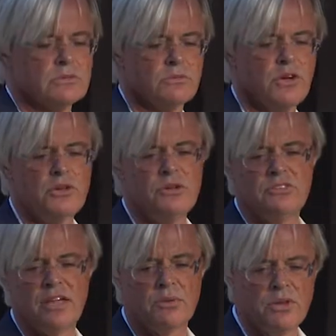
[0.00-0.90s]
Whether you
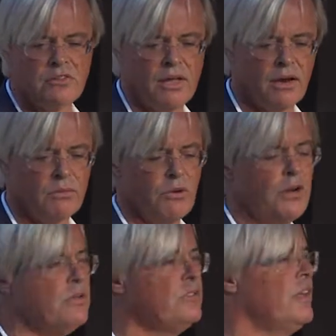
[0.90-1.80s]
take retail, whether
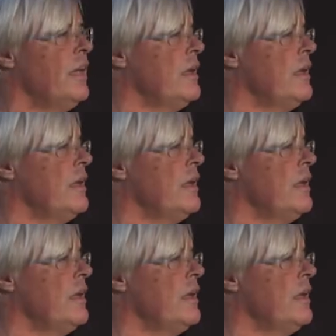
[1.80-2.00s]
you take